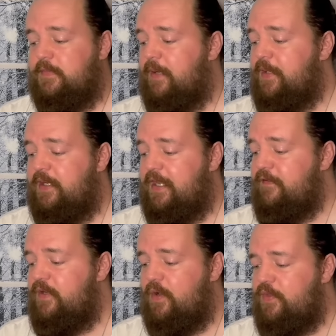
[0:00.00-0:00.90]
I mean,
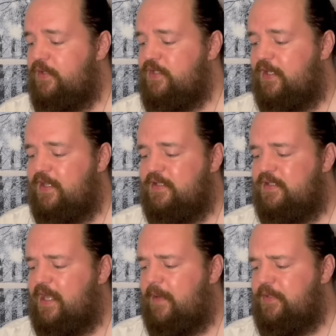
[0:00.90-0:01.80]
even though there's like this
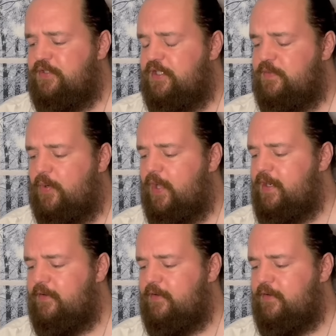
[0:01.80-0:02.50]
stoppage, this planning,